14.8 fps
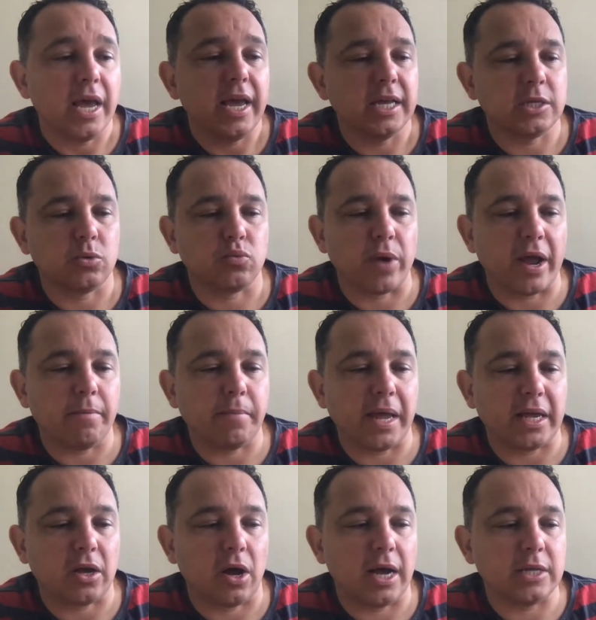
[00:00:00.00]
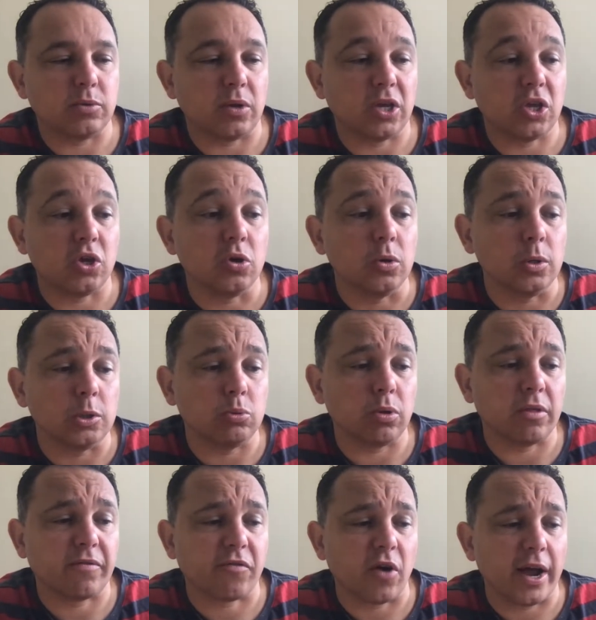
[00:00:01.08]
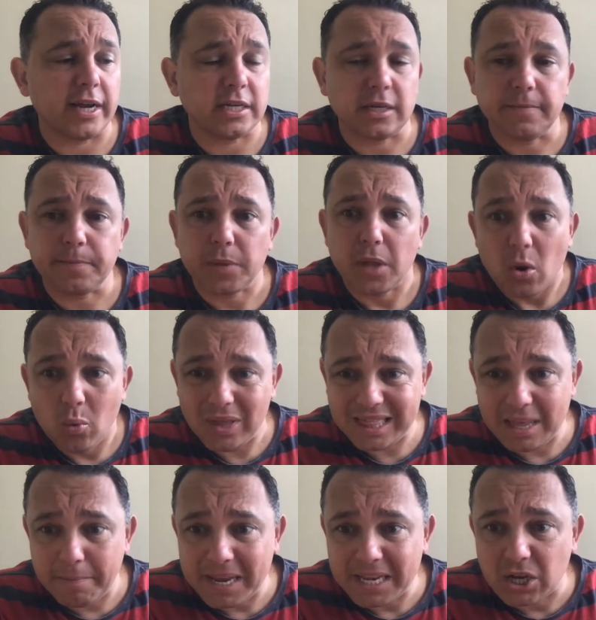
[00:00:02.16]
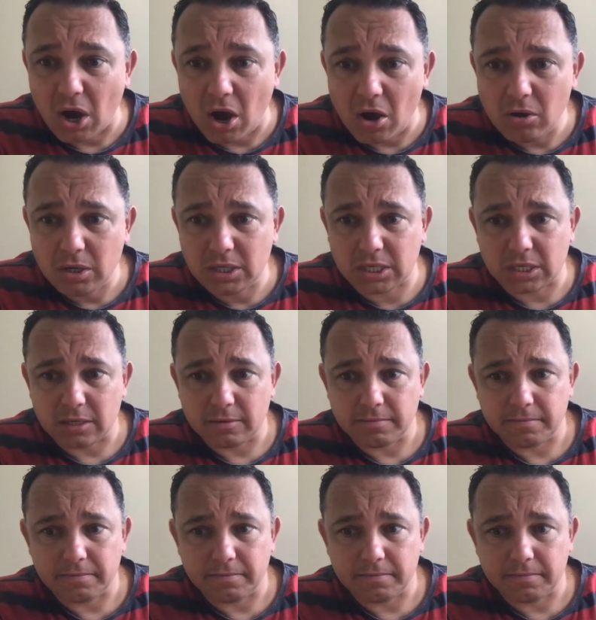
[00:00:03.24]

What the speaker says: His round black eyes were huge with fright. Will there be dogs?